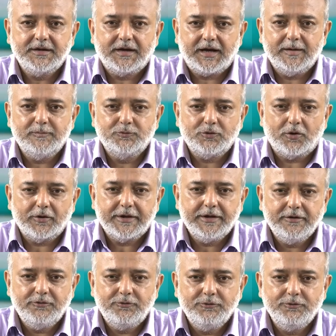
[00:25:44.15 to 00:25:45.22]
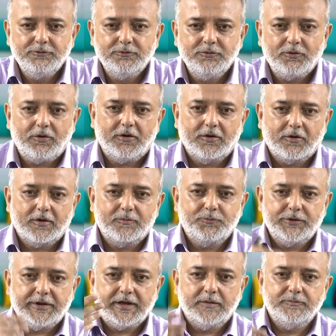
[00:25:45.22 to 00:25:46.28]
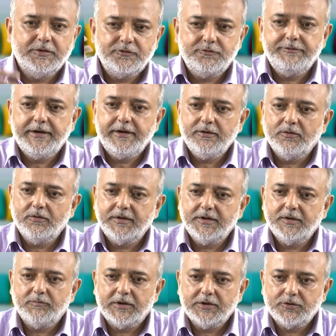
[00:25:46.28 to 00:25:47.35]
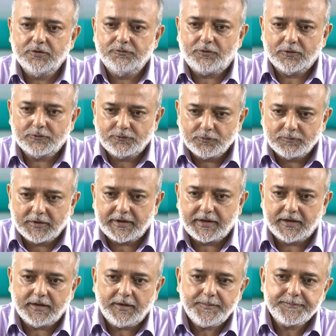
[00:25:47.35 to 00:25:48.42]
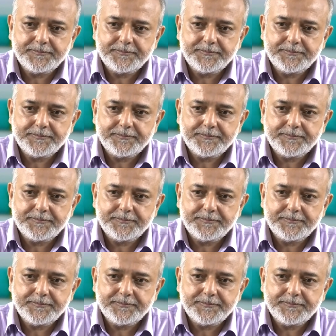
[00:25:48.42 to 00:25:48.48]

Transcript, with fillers: I am talking to you or, or putting up this video in the month of October here.